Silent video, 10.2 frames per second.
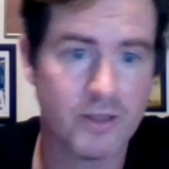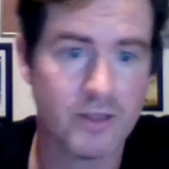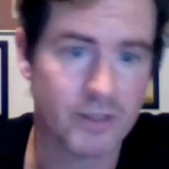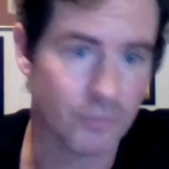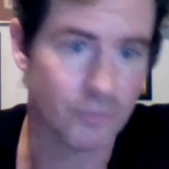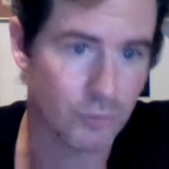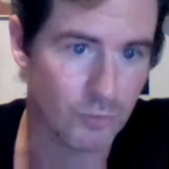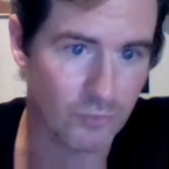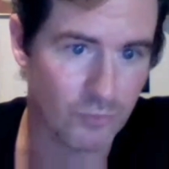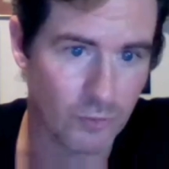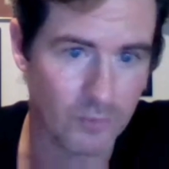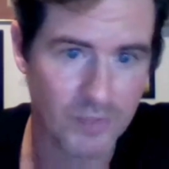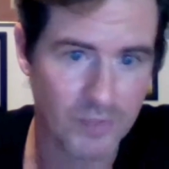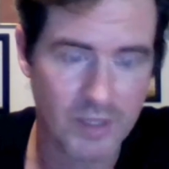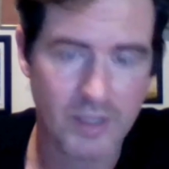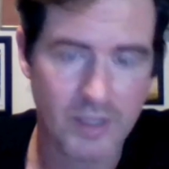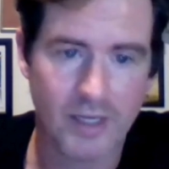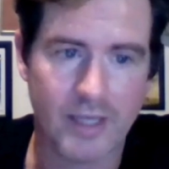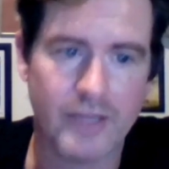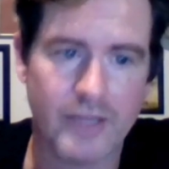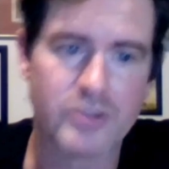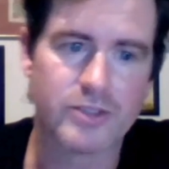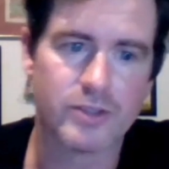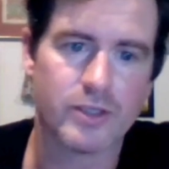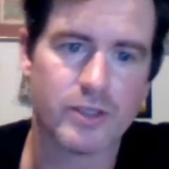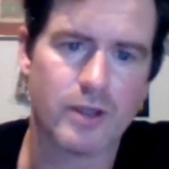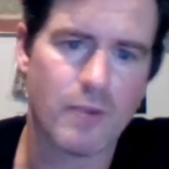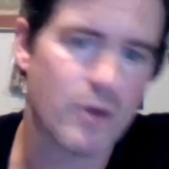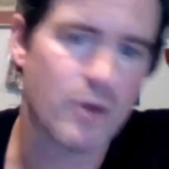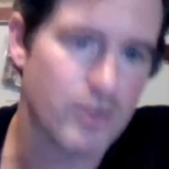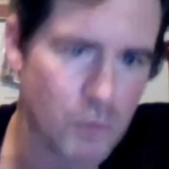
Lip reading: that they were doing before. And here's probably the